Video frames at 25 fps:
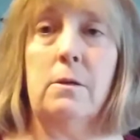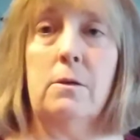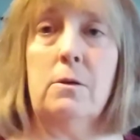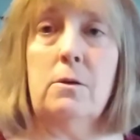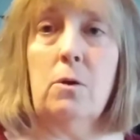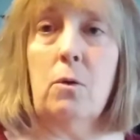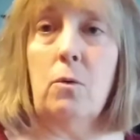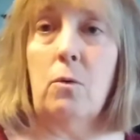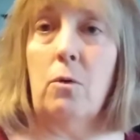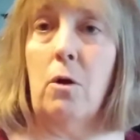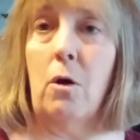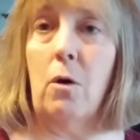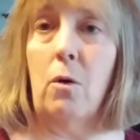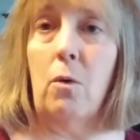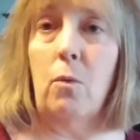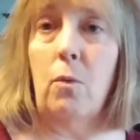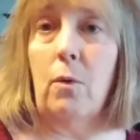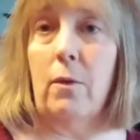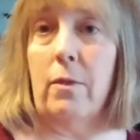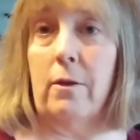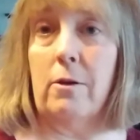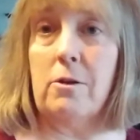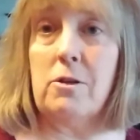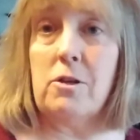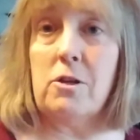don't know
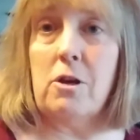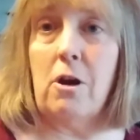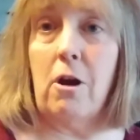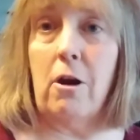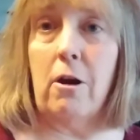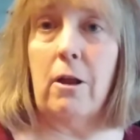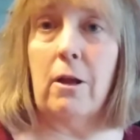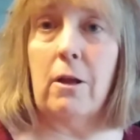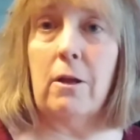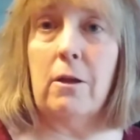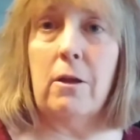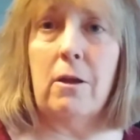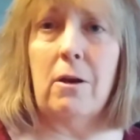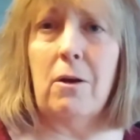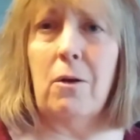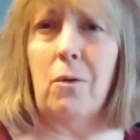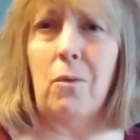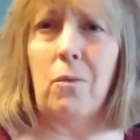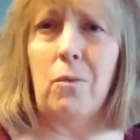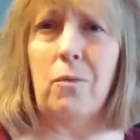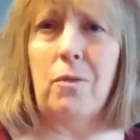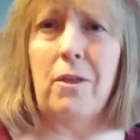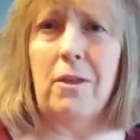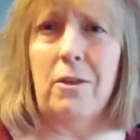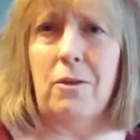when they're starting,
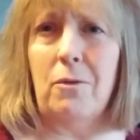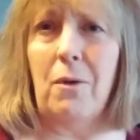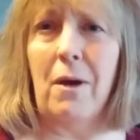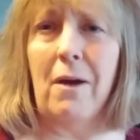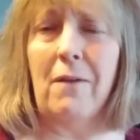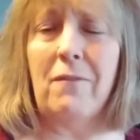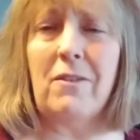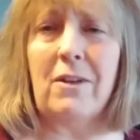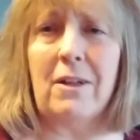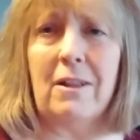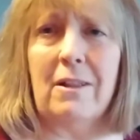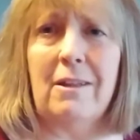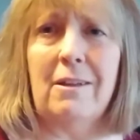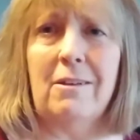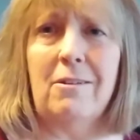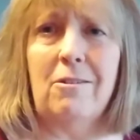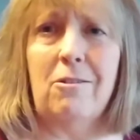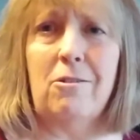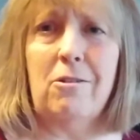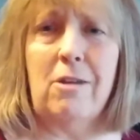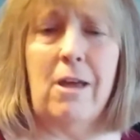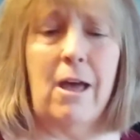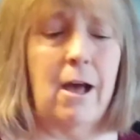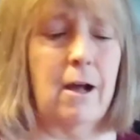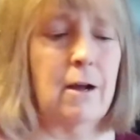that you have to clean
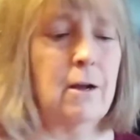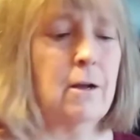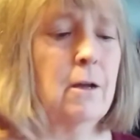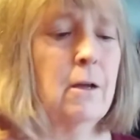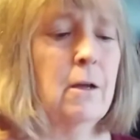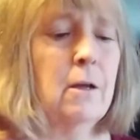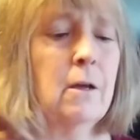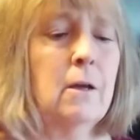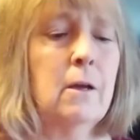your tack.